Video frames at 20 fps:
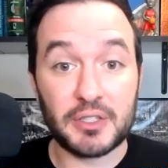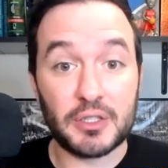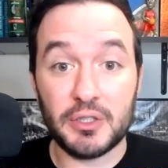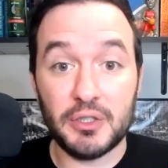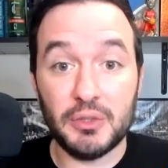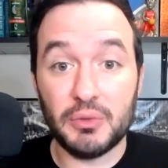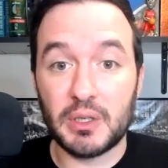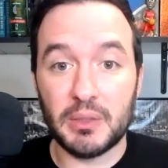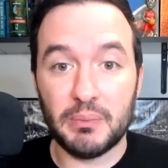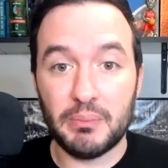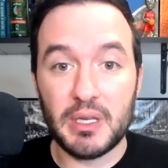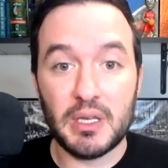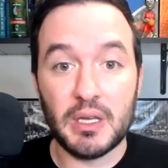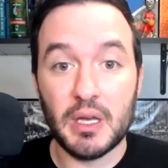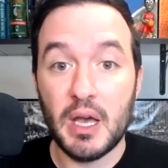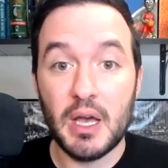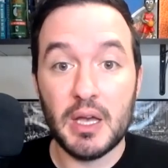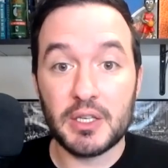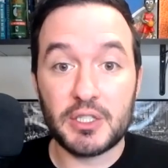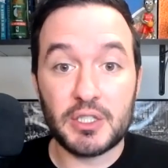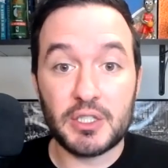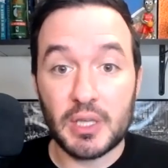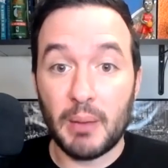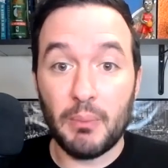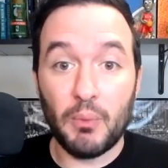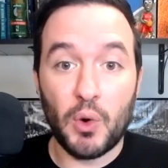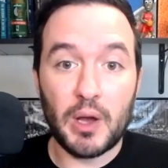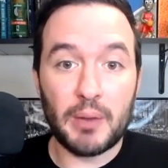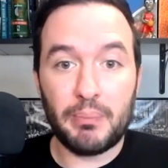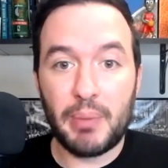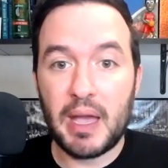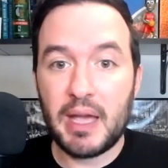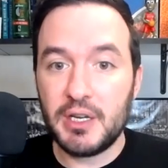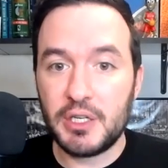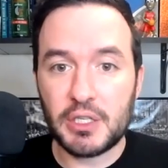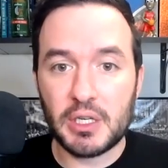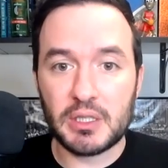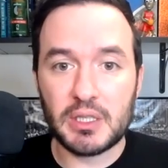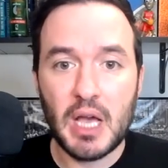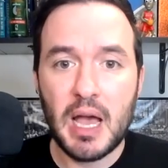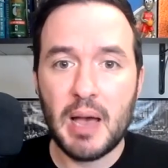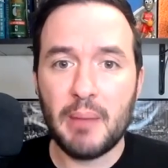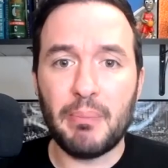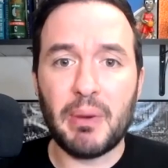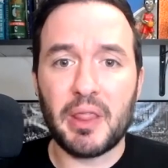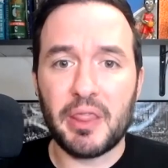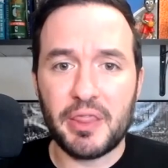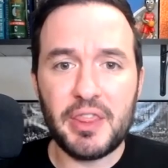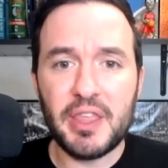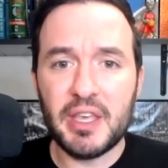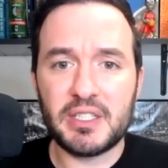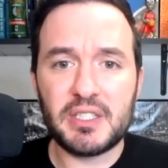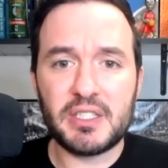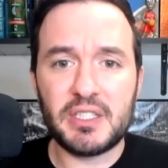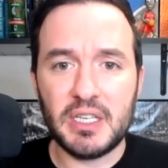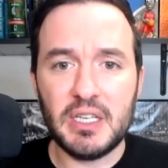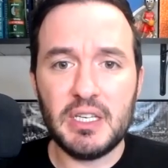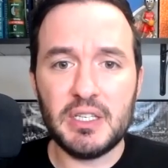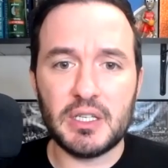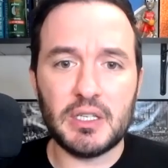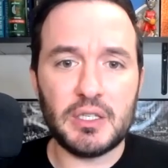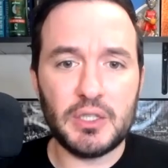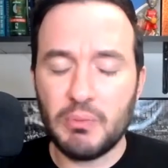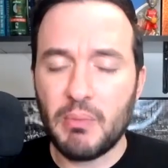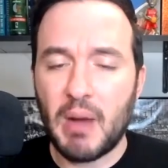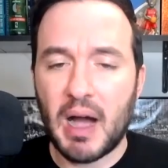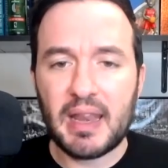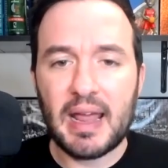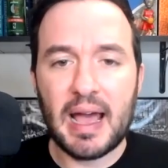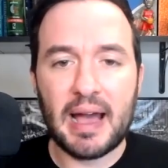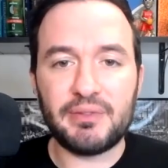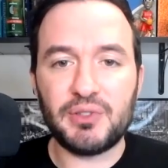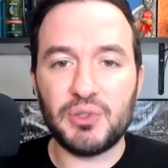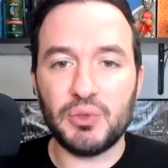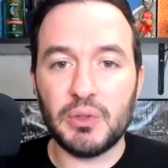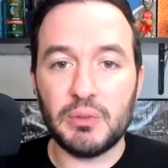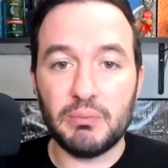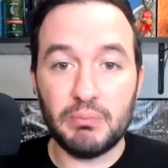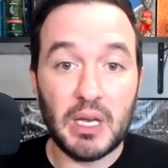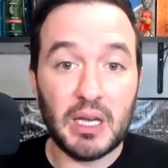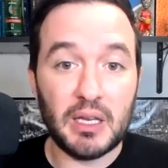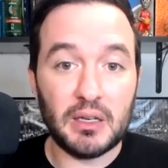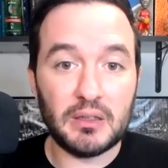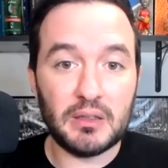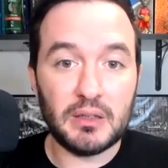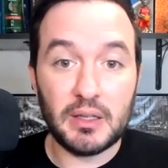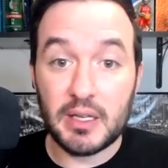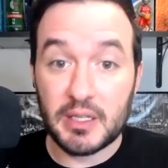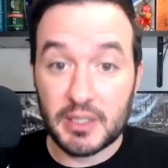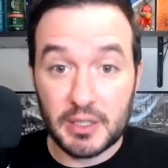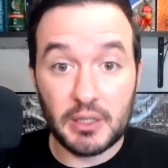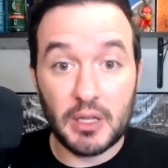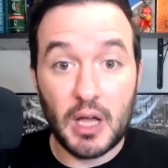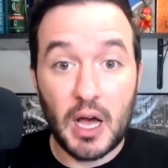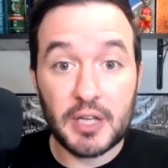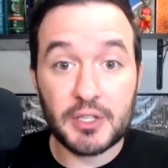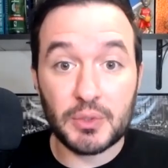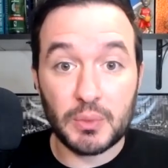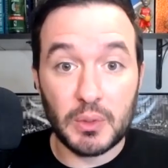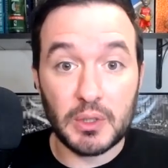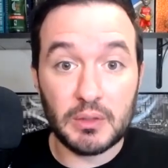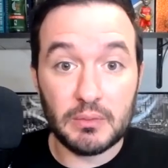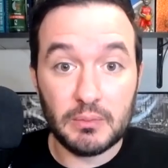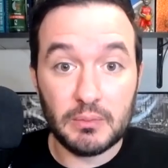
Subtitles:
You can be somewhat patient, but this season you might have to admit is a lost one.